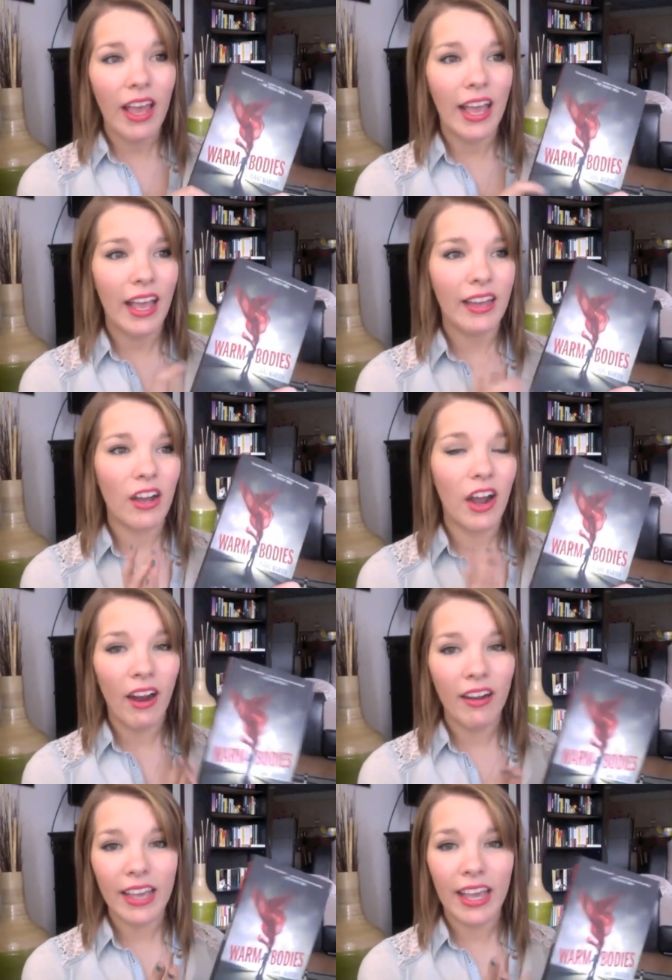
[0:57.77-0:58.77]
And
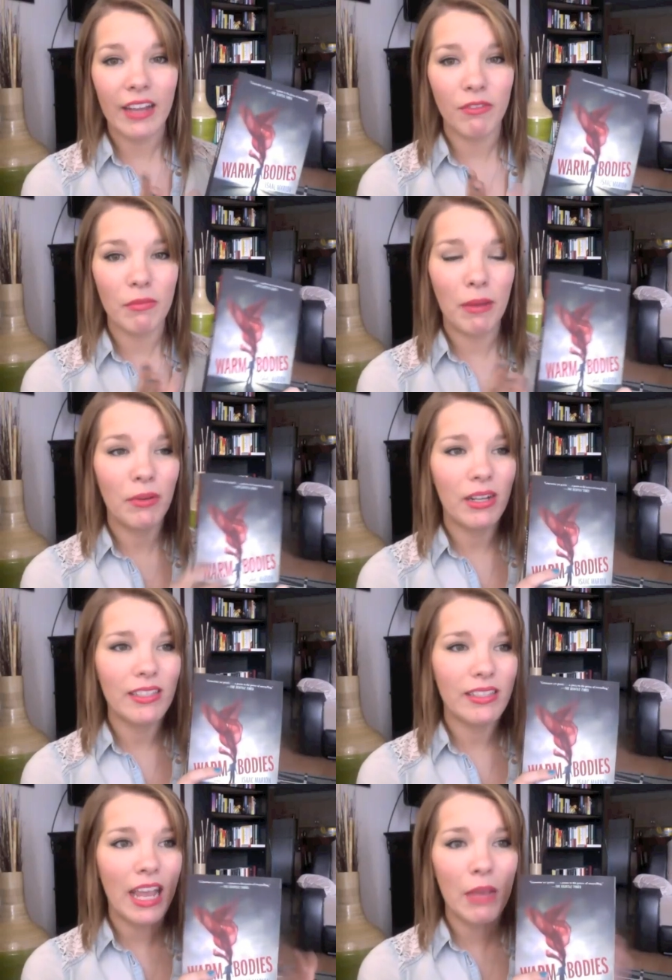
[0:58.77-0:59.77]
R can't remember
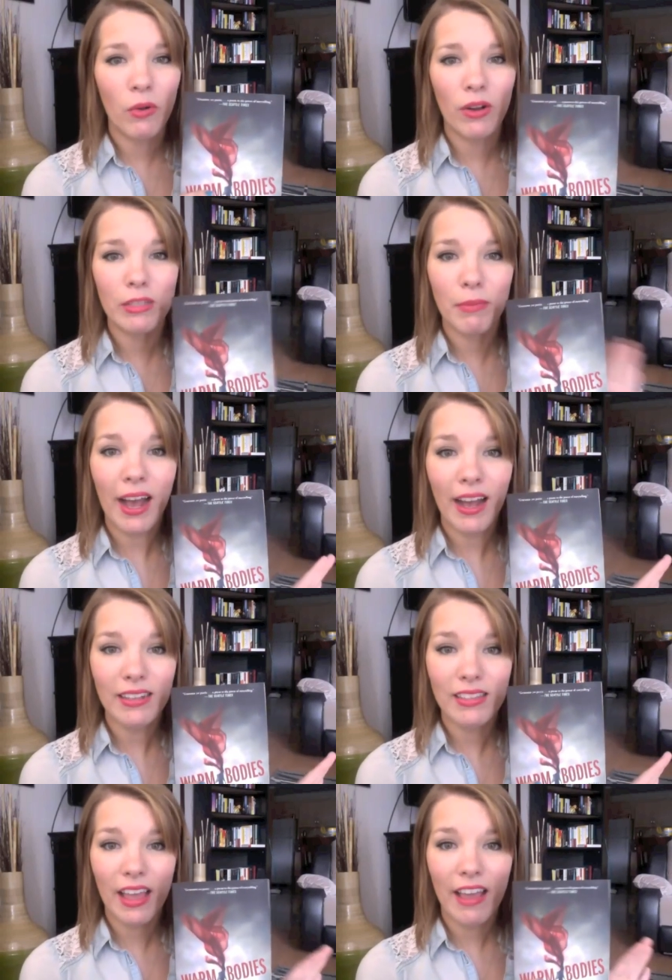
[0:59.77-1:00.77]
his name or his
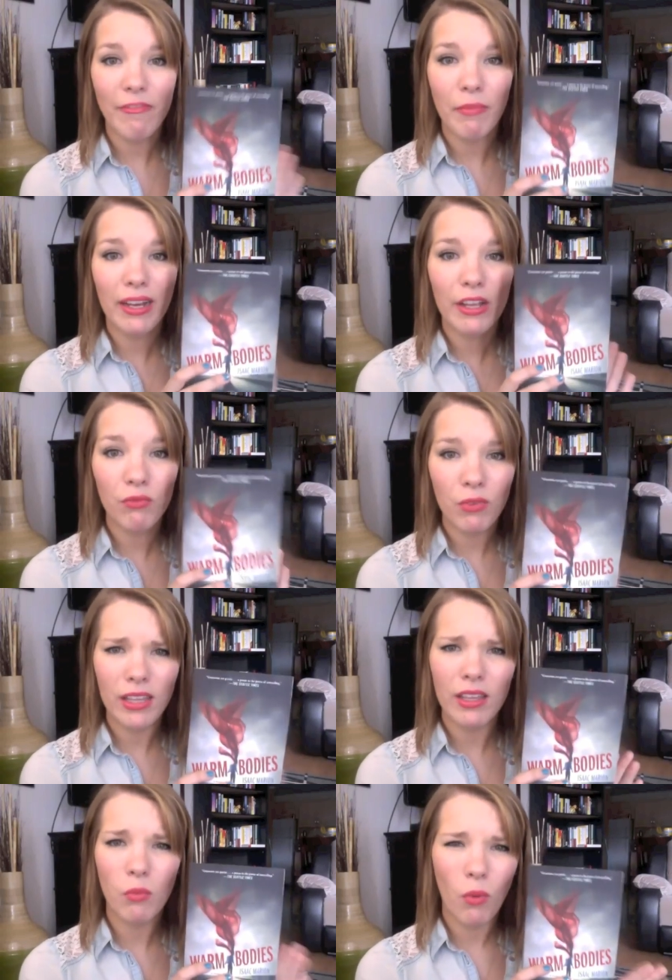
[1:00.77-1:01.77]
past life, but he
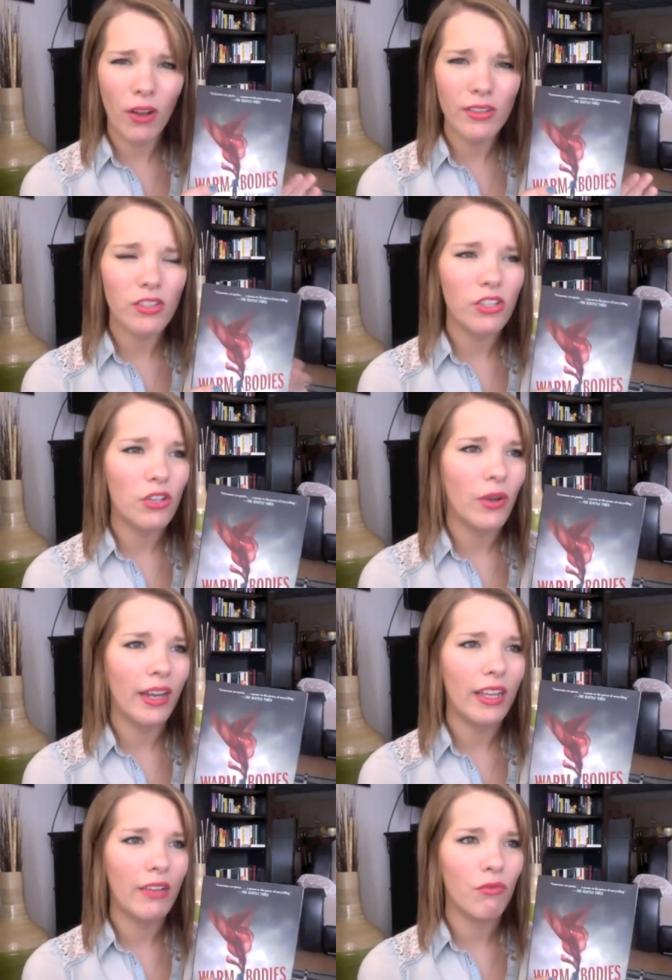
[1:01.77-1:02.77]
really wants to
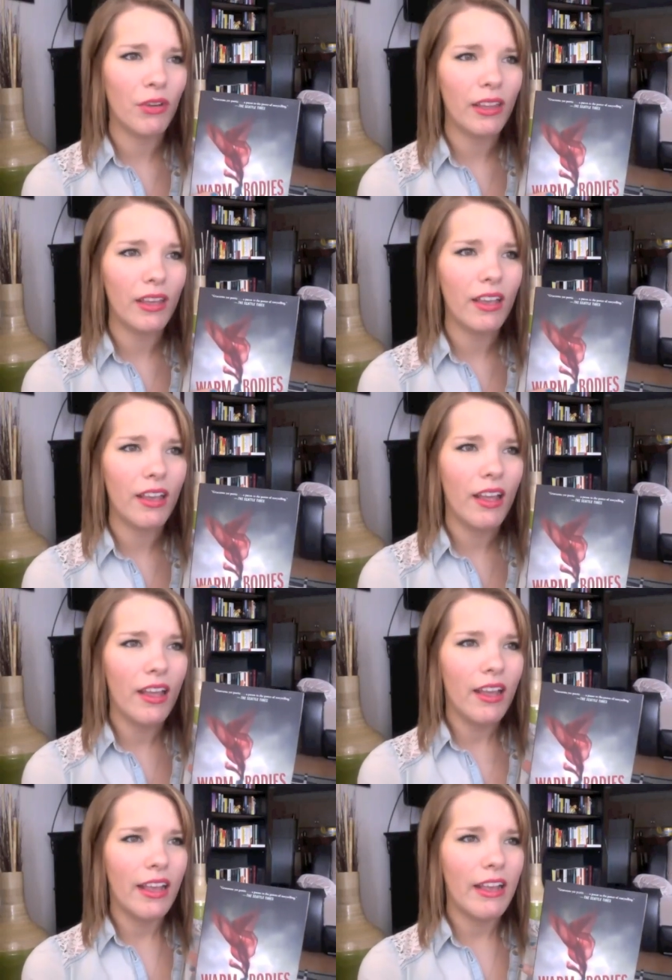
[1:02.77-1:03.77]
and he really he